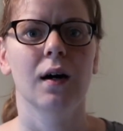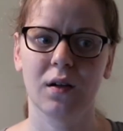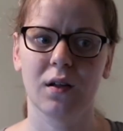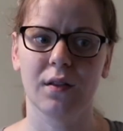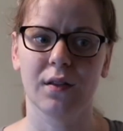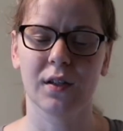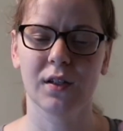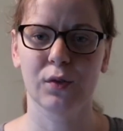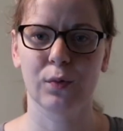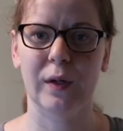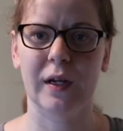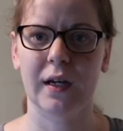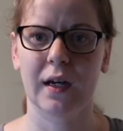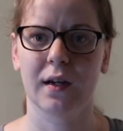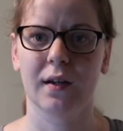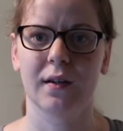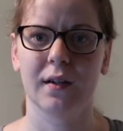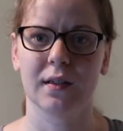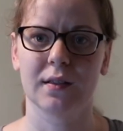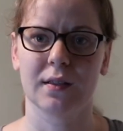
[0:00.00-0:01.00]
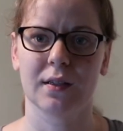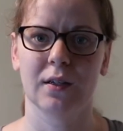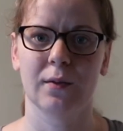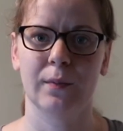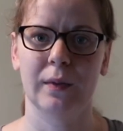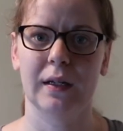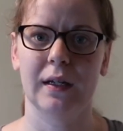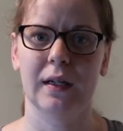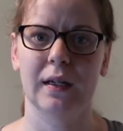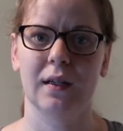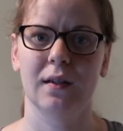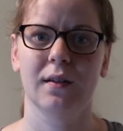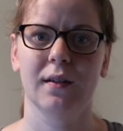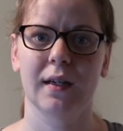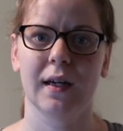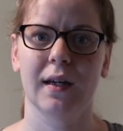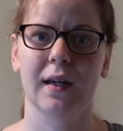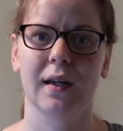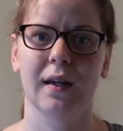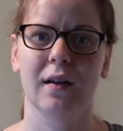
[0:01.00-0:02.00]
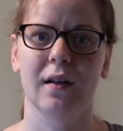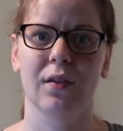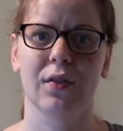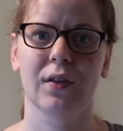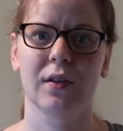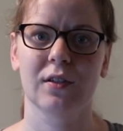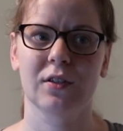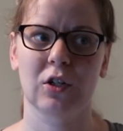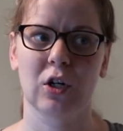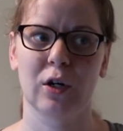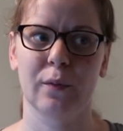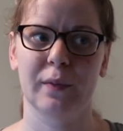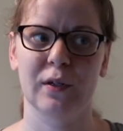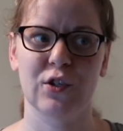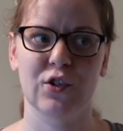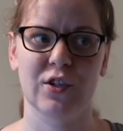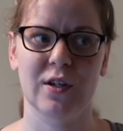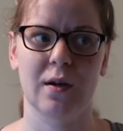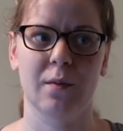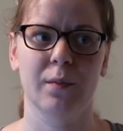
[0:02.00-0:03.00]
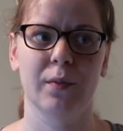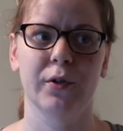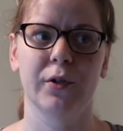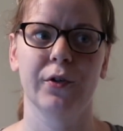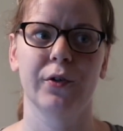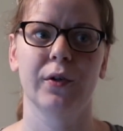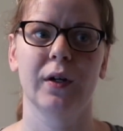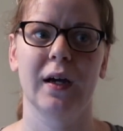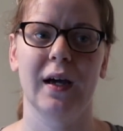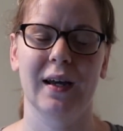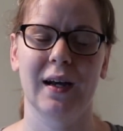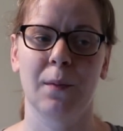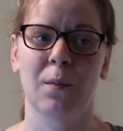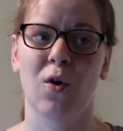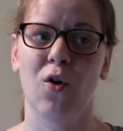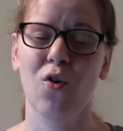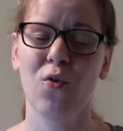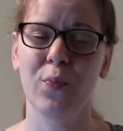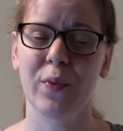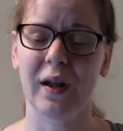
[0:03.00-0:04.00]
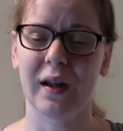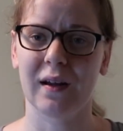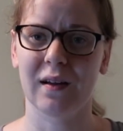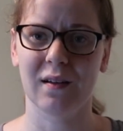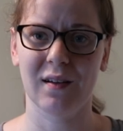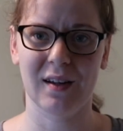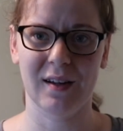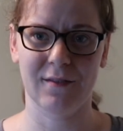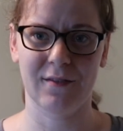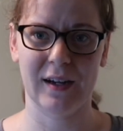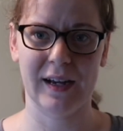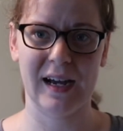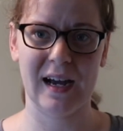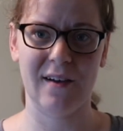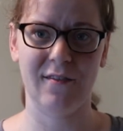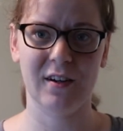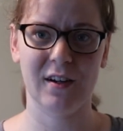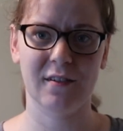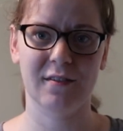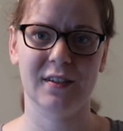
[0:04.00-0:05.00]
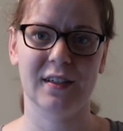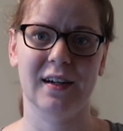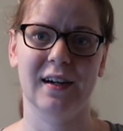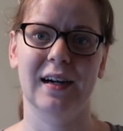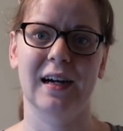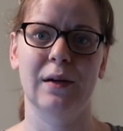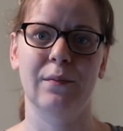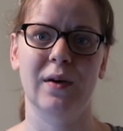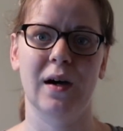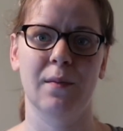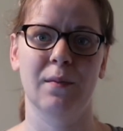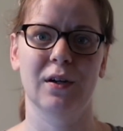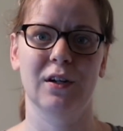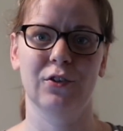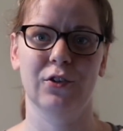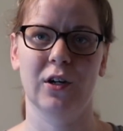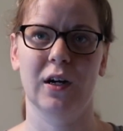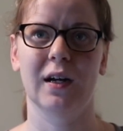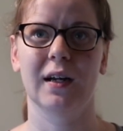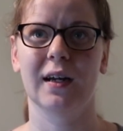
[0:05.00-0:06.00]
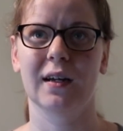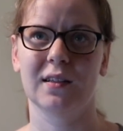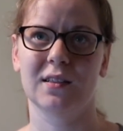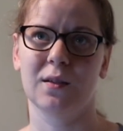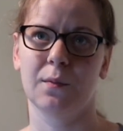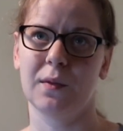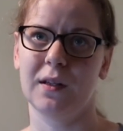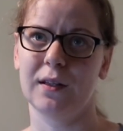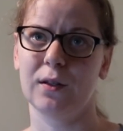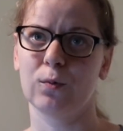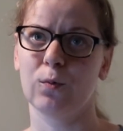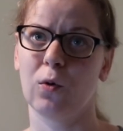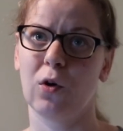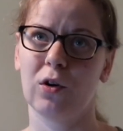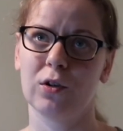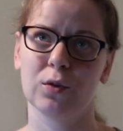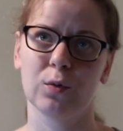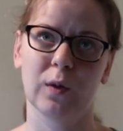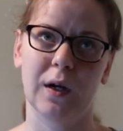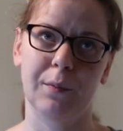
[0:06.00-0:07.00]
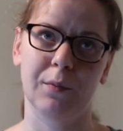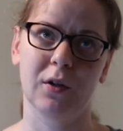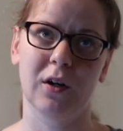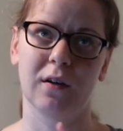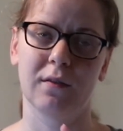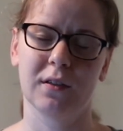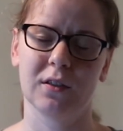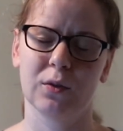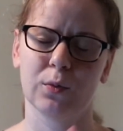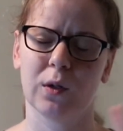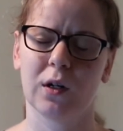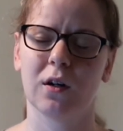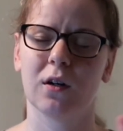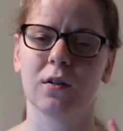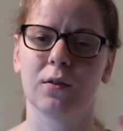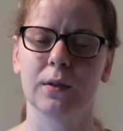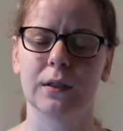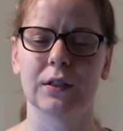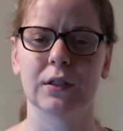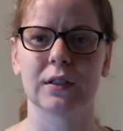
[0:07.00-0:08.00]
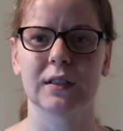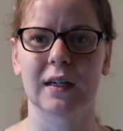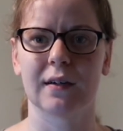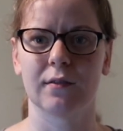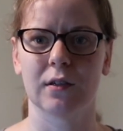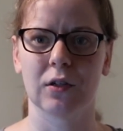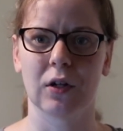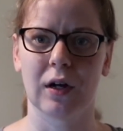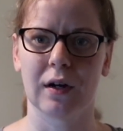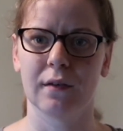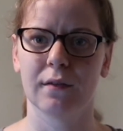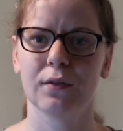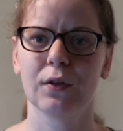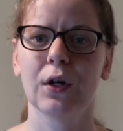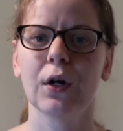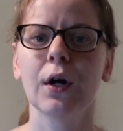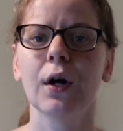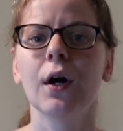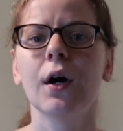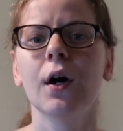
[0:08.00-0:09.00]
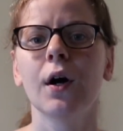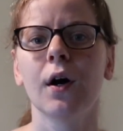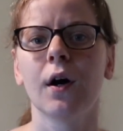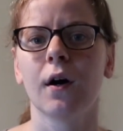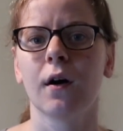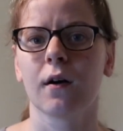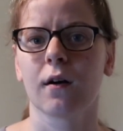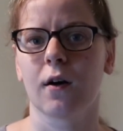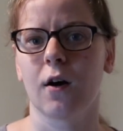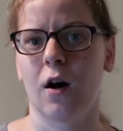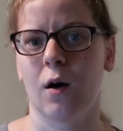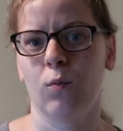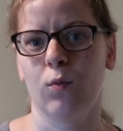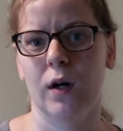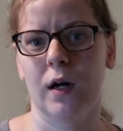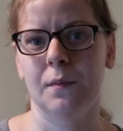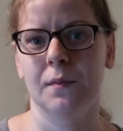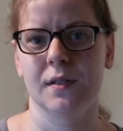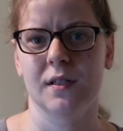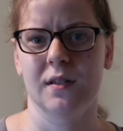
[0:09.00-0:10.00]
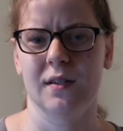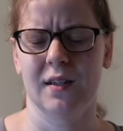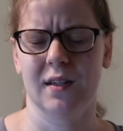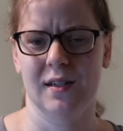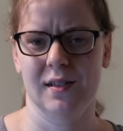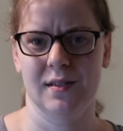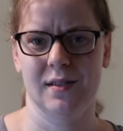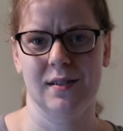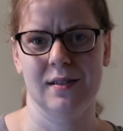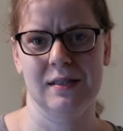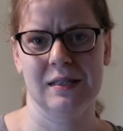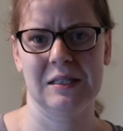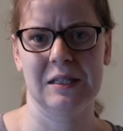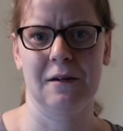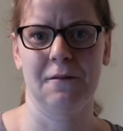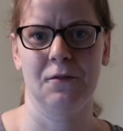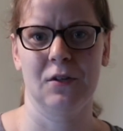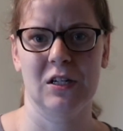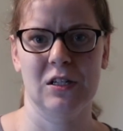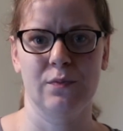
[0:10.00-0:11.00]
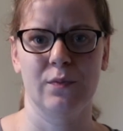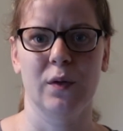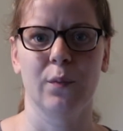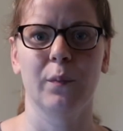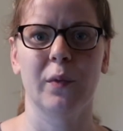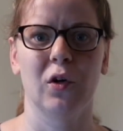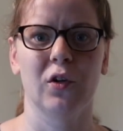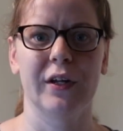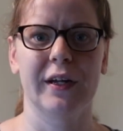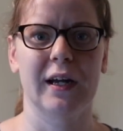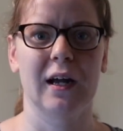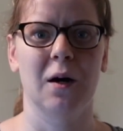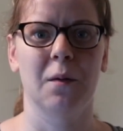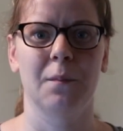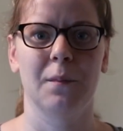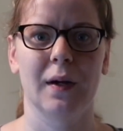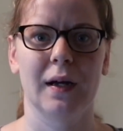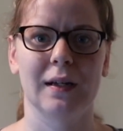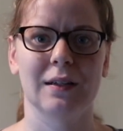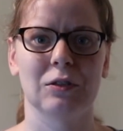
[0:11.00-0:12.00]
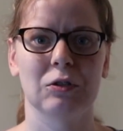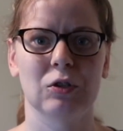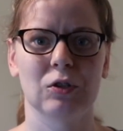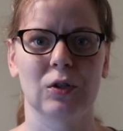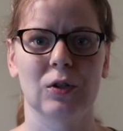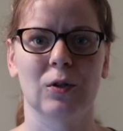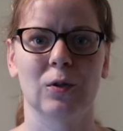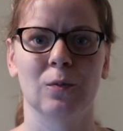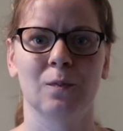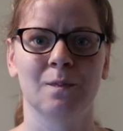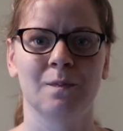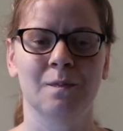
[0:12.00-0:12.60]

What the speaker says: This weekend is going to be getting this carpet shampooed, and I'm hoping if I have enough time, I'm going to try to get some of these walls wiped off as well. We just have a lot of cobwebs and dust and stuff that's been building up, and so